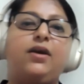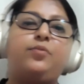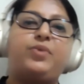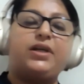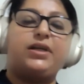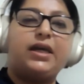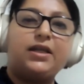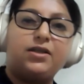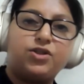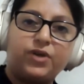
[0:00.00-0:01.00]
But
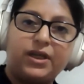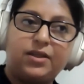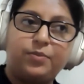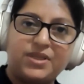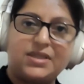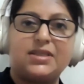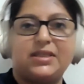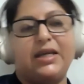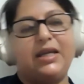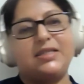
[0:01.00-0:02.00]
in the business
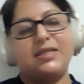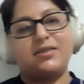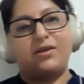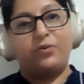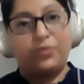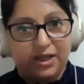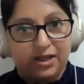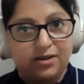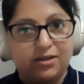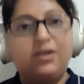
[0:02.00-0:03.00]
analysis
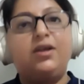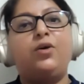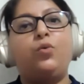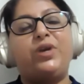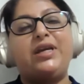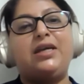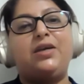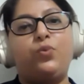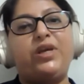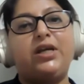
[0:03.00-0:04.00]
arena,
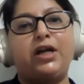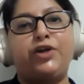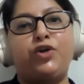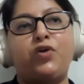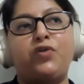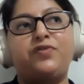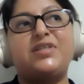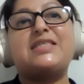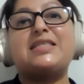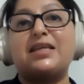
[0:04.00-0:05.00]
we kind of
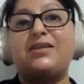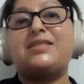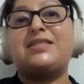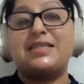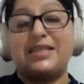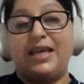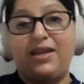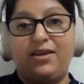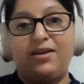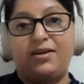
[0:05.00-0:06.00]
still stay
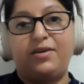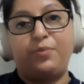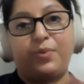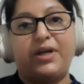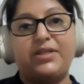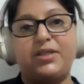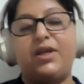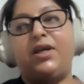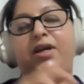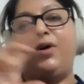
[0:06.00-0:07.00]
here, but
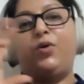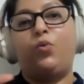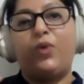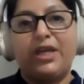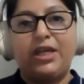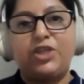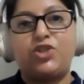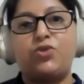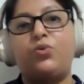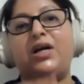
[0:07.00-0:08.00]
we need
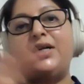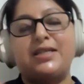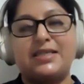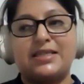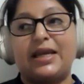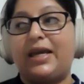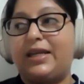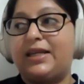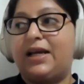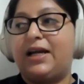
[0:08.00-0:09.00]
to
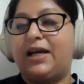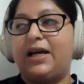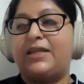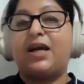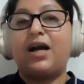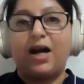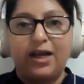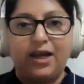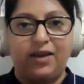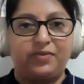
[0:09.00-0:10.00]
understand at a high
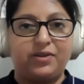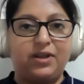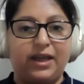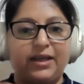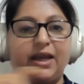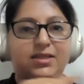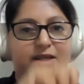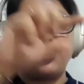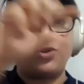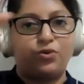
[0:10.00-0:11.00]
level, like as I
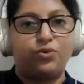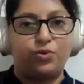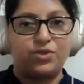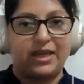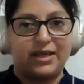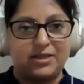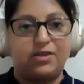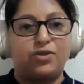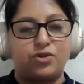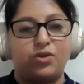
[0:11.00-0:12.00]
showed those
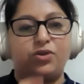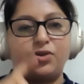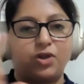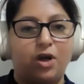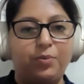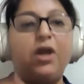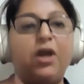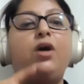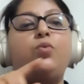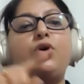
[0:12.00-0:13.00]
hexagons on the top,
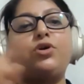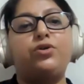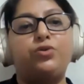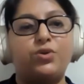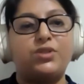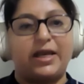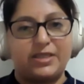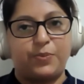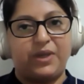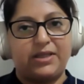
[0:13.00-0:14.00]
what are those
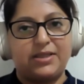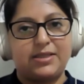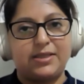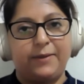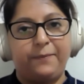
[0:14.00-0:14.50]
aspects